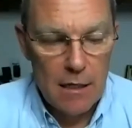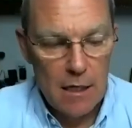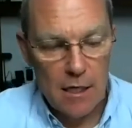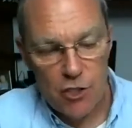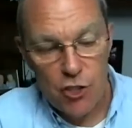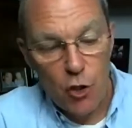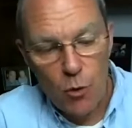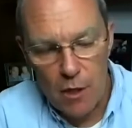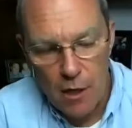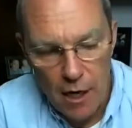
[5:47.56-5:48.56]

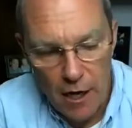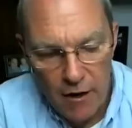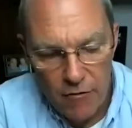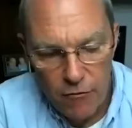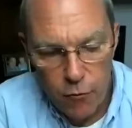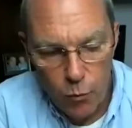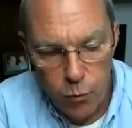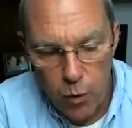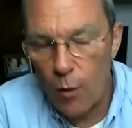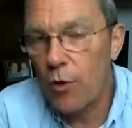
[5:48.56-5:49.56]
steward of
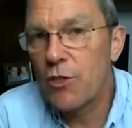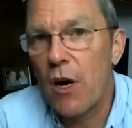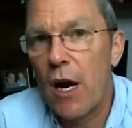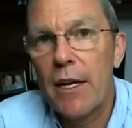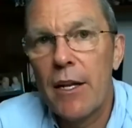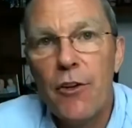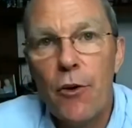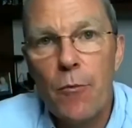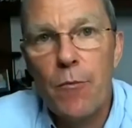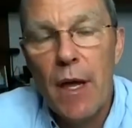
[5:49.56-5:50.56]
what we're trying to do,
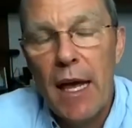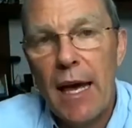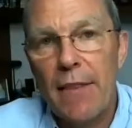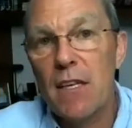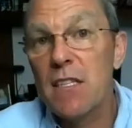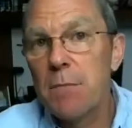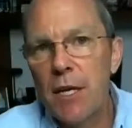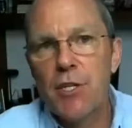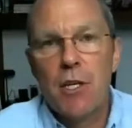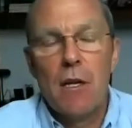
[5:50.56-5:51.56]
and this
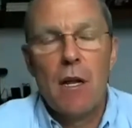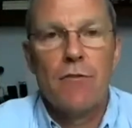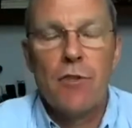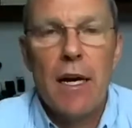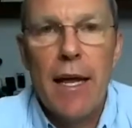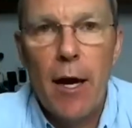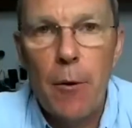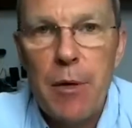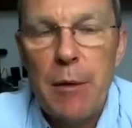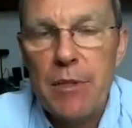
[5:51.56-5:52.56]
mission of trying to help
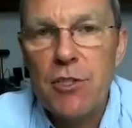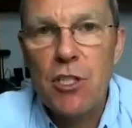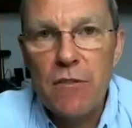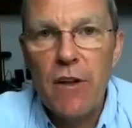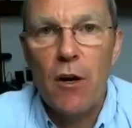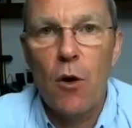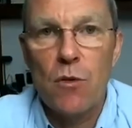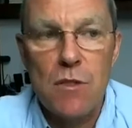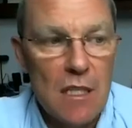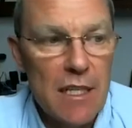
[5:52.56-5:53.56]
people achieve their
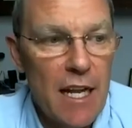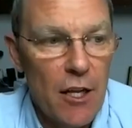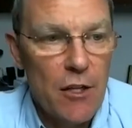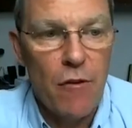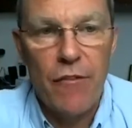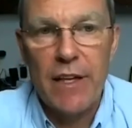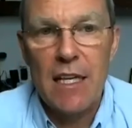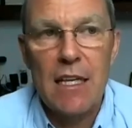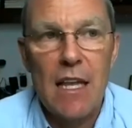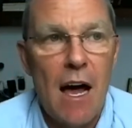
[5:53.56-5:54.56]
goals to lead healthy, fulfilling
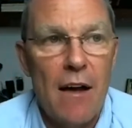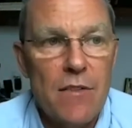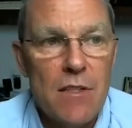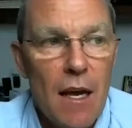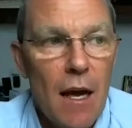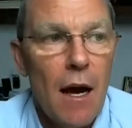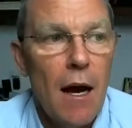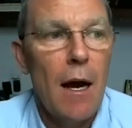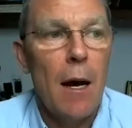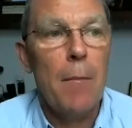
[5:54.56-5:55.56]
lives.
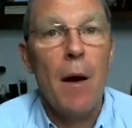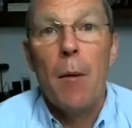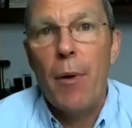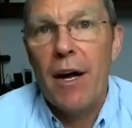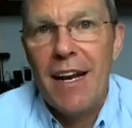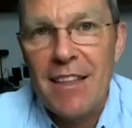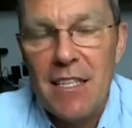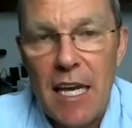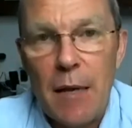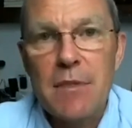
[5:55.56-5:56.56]
But at the
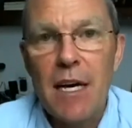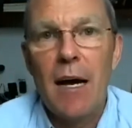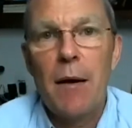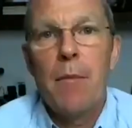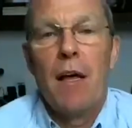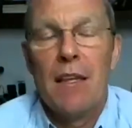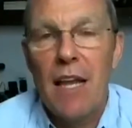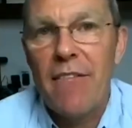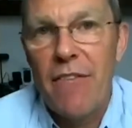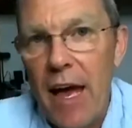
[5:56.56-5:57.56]
same time,
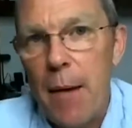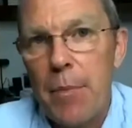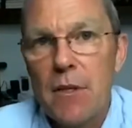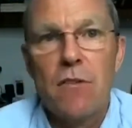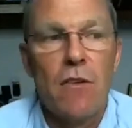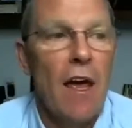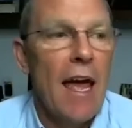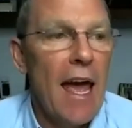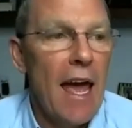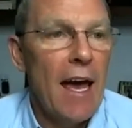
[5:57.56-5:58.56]
life happens.
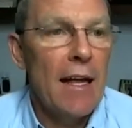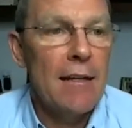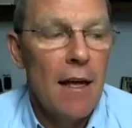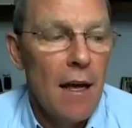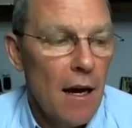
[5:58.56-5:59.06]
And,